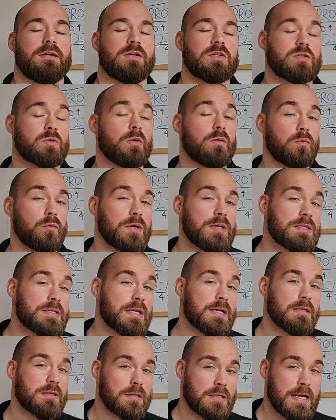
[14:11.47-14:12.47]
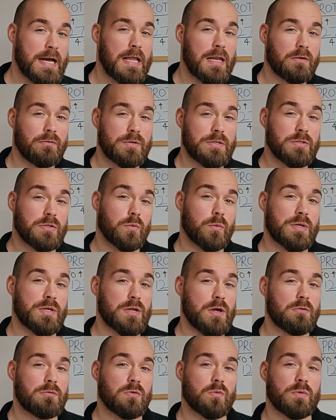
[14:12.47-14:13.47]
So if we take the calories that we
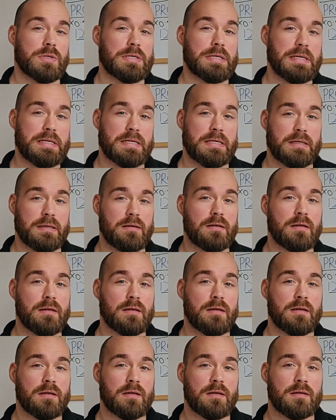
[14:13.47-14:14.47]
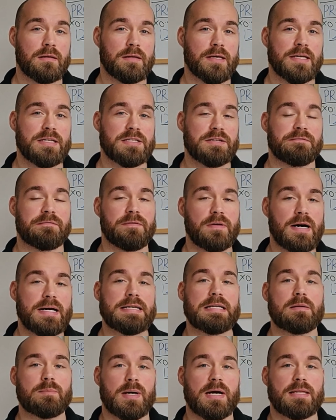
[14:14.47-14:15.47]
know that we need and
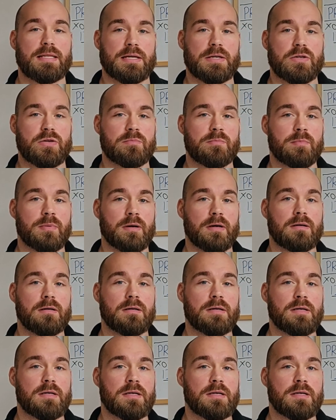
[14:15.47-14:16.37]
divide it by that number,